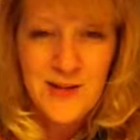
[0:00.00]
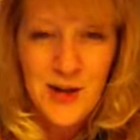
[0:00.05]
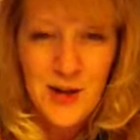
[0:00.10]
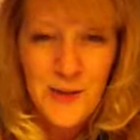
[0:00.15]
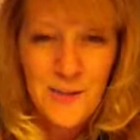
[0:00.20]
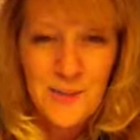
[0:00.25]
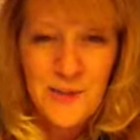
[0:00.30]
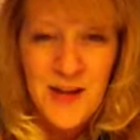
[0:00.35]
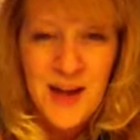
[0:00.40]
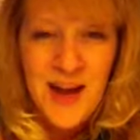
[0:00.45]

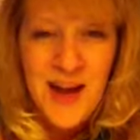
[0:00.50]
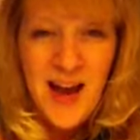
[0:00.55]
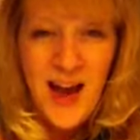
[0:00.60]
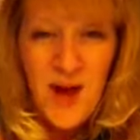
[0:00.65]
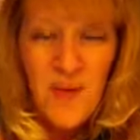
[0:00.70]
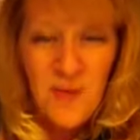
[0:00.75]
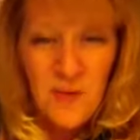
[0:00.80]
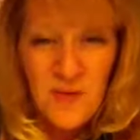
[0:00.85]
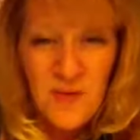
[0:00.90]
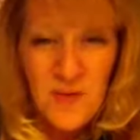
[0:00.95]
So
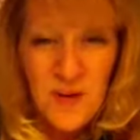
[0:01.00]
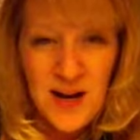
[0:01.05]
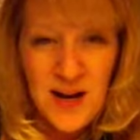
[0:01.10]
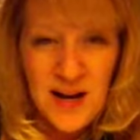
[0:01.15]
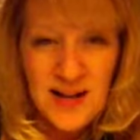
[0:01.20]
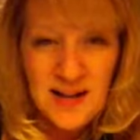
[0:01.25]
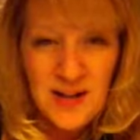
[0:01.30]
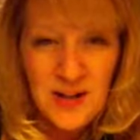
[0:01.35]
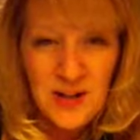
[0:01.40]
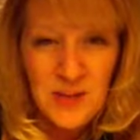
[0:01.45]
I hope everybody
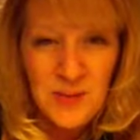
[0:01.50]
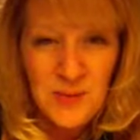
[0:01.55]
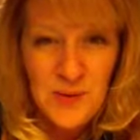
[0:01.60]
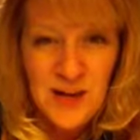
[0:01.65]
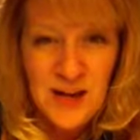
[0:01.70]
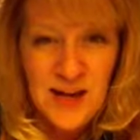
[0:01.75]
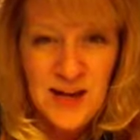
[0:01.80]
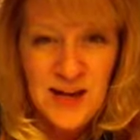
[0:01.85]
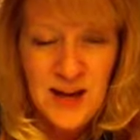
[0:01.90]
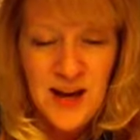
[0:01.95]
has a good
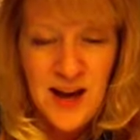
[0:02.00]
week.